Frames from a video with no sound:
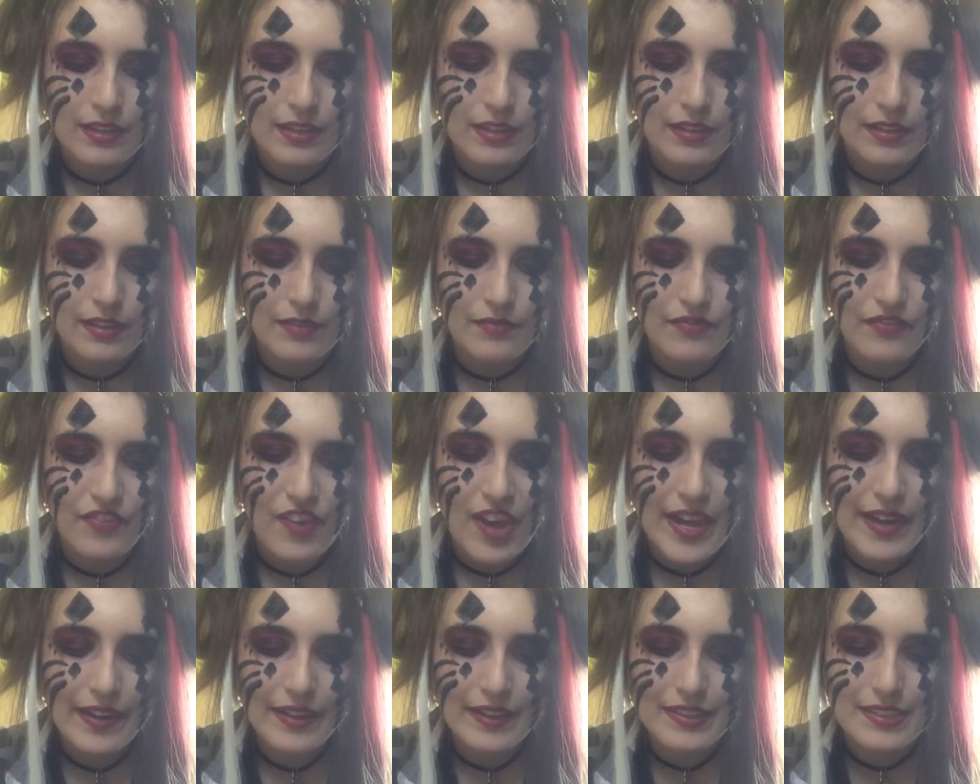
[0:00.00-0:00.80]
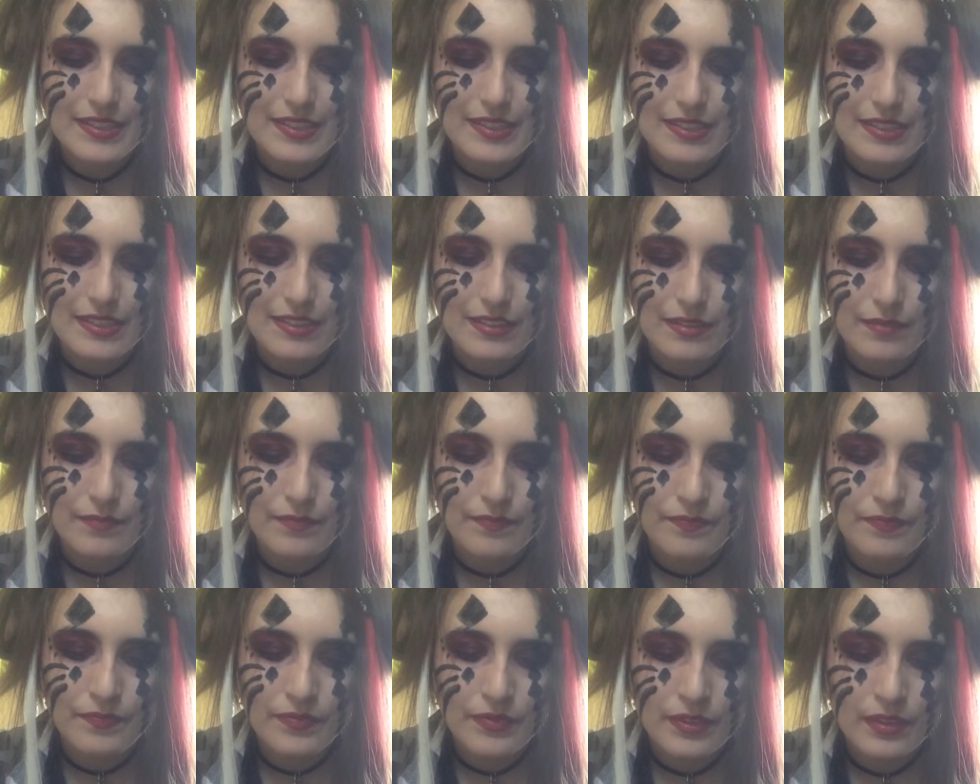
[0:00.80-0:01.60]
The lymphatic
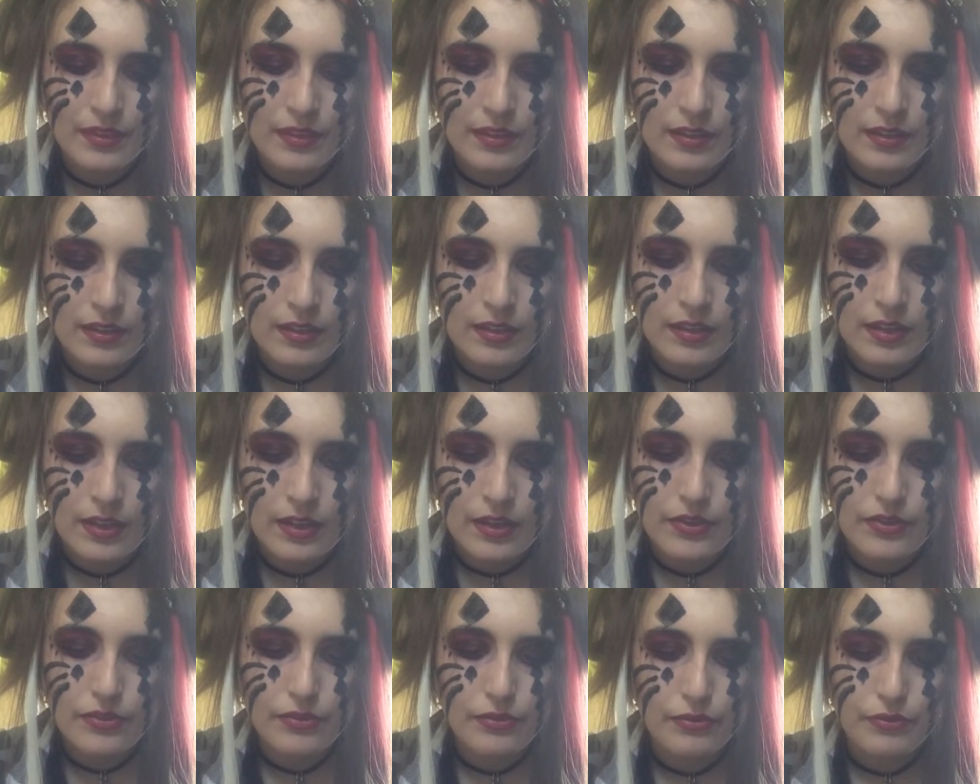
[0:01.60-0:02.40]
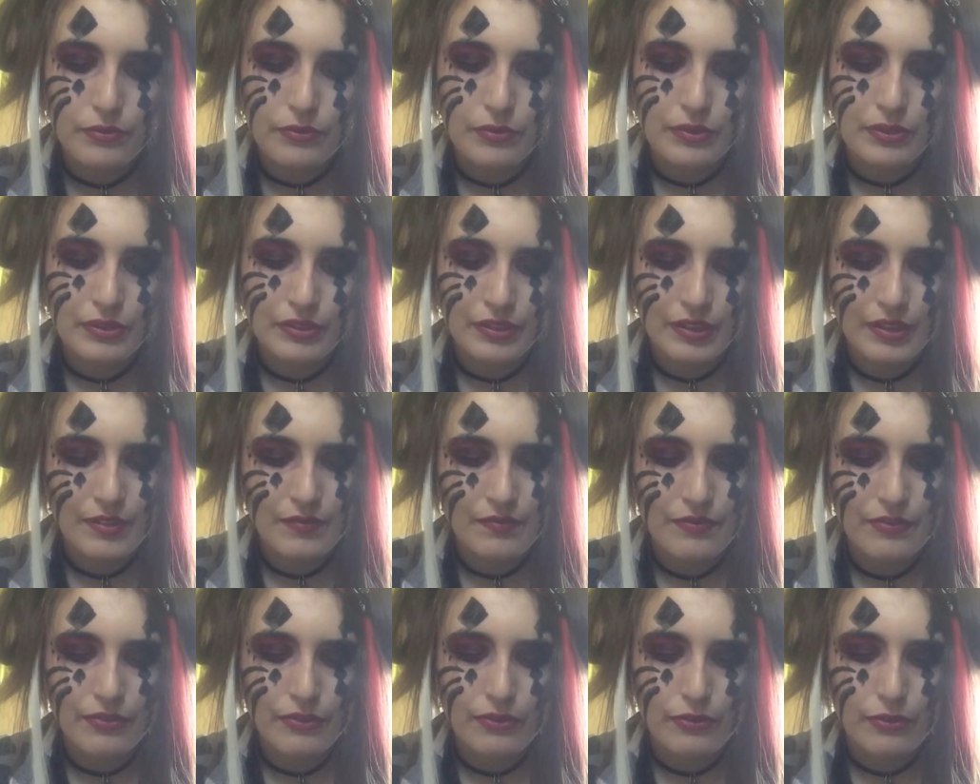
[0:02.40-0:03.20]
system, through
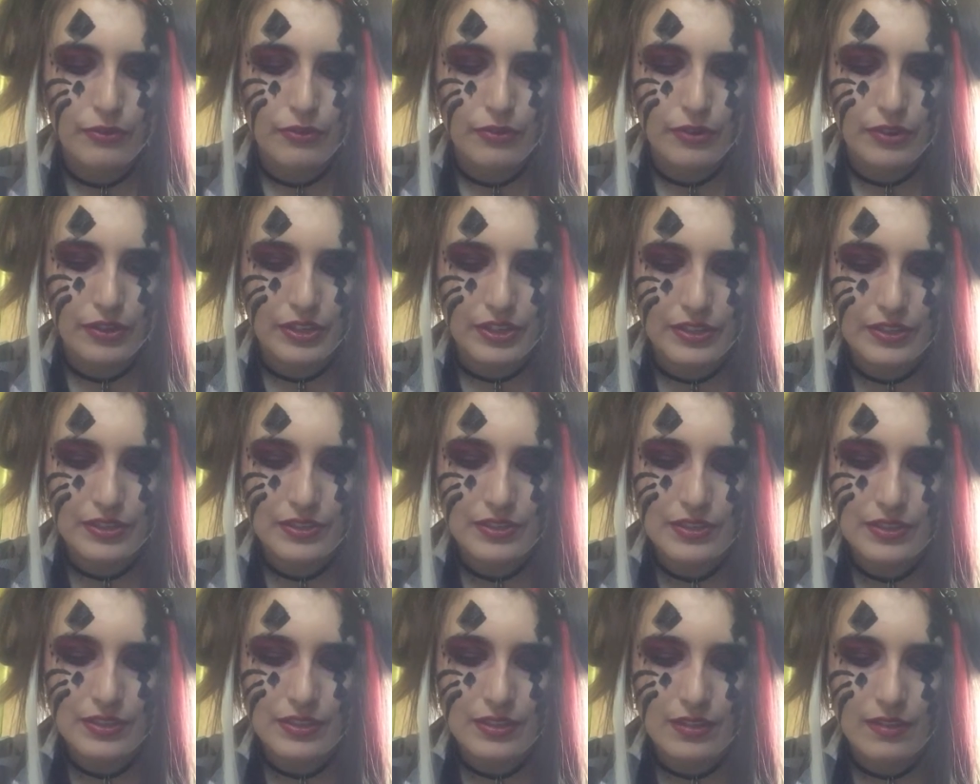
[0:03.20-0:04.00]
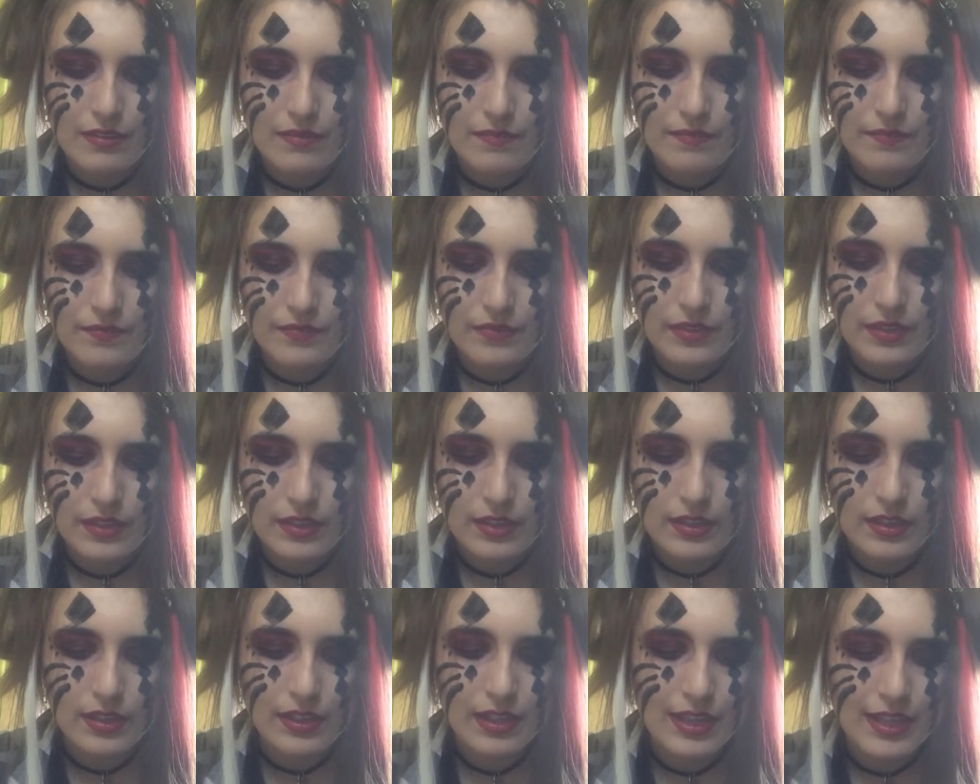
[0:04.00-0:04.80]
lymph organs,
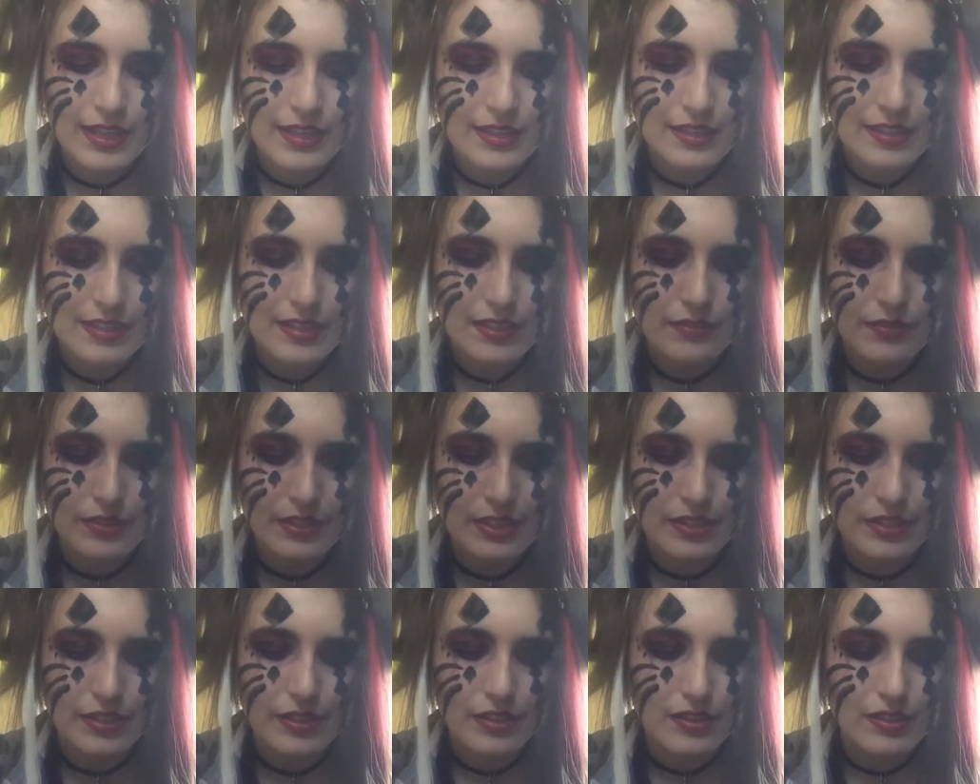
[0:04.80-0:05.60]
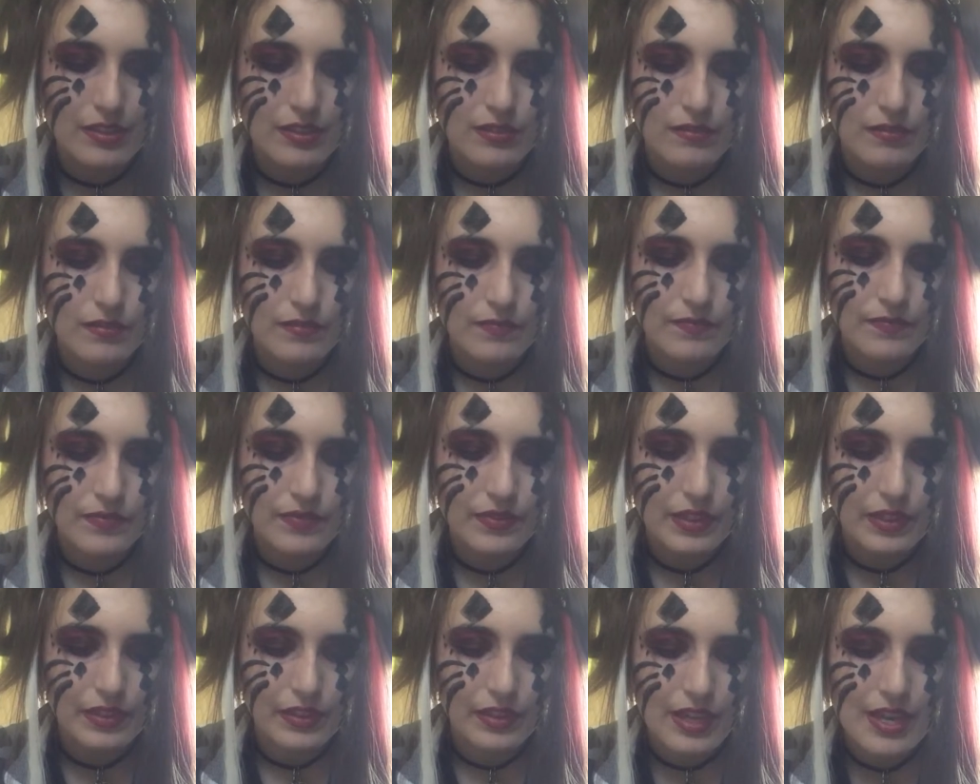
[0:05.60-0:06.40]
cleanse and return
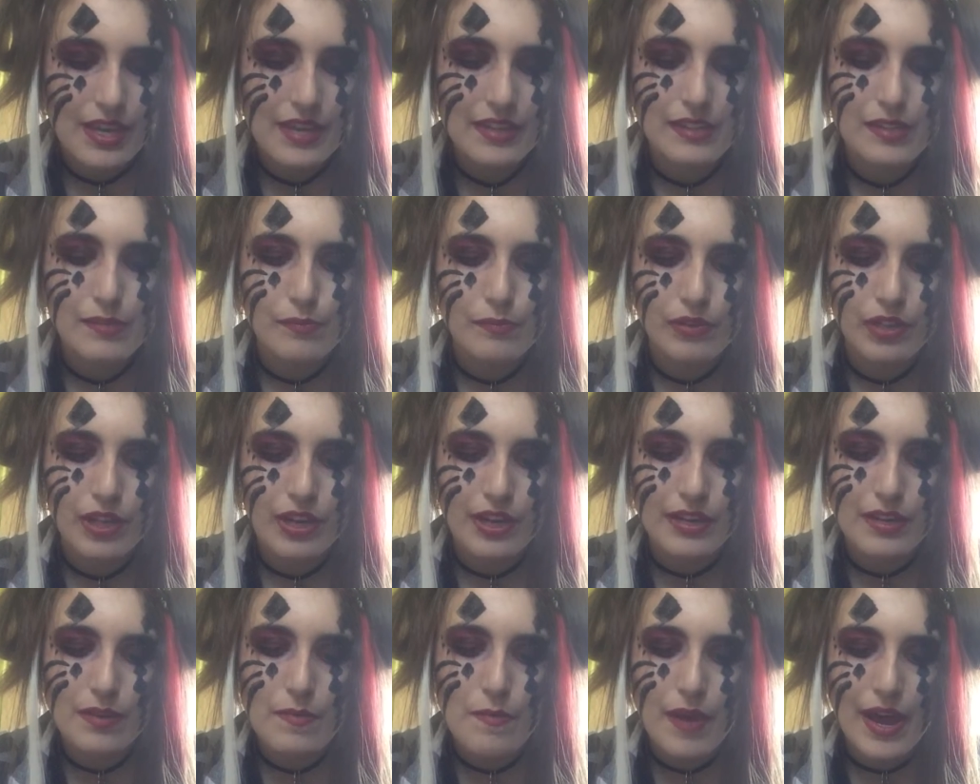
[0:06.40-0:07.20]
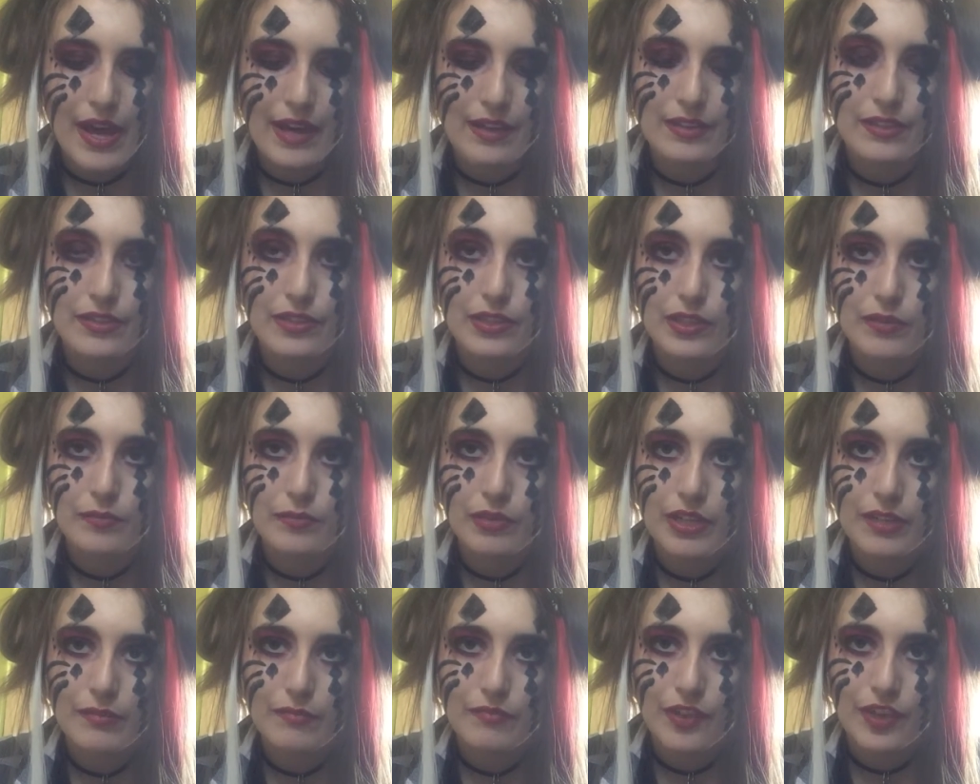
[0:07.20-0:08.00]
leaked blood back to the
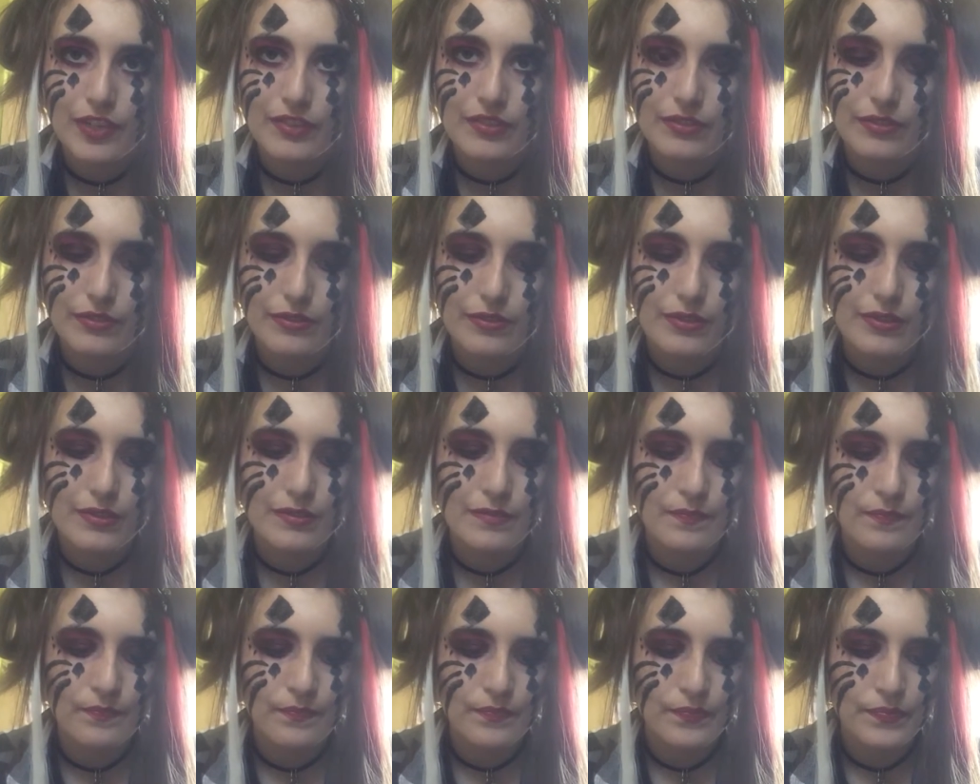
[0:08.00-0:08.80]
blood vessels.